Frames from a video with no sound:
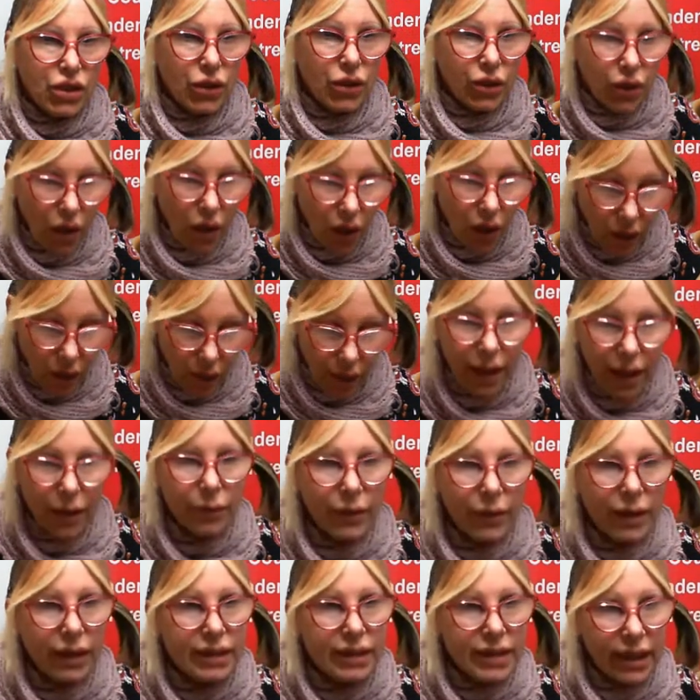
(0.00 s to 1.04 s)
you know, how
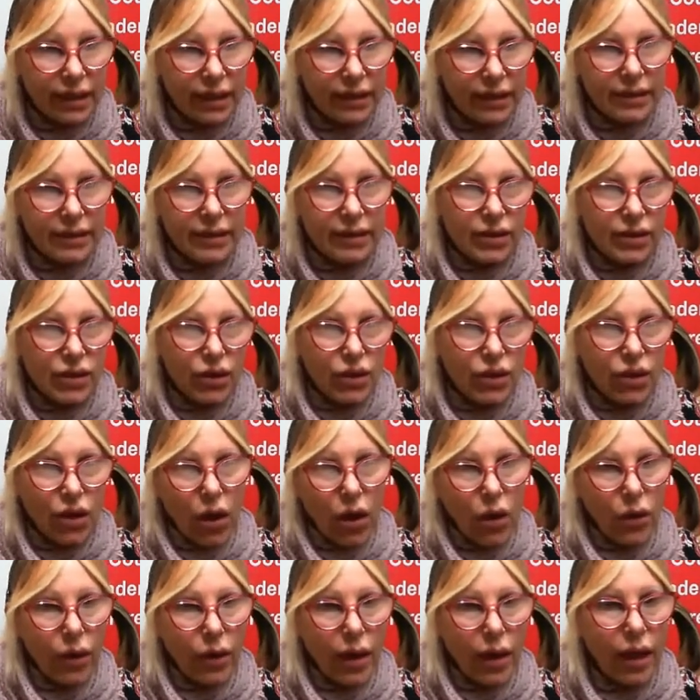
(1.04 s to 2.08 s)
many tenses you
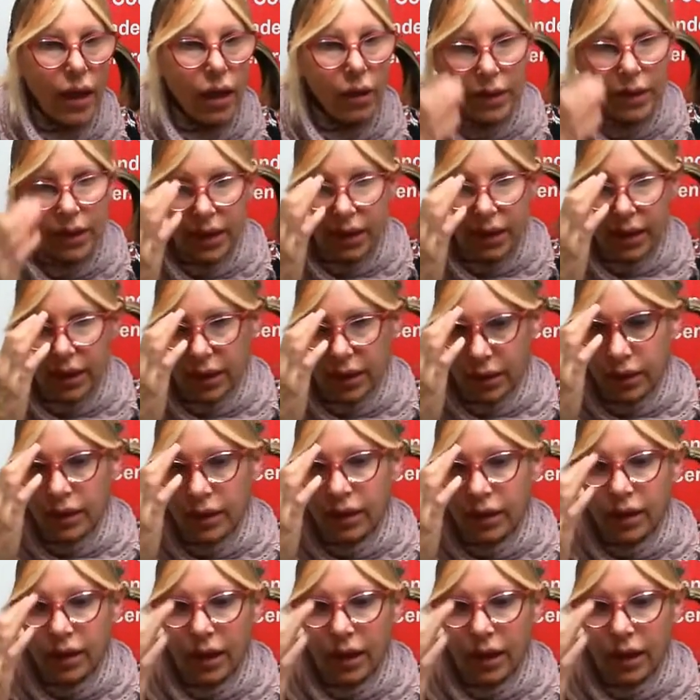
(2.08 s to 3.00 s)
know, how many,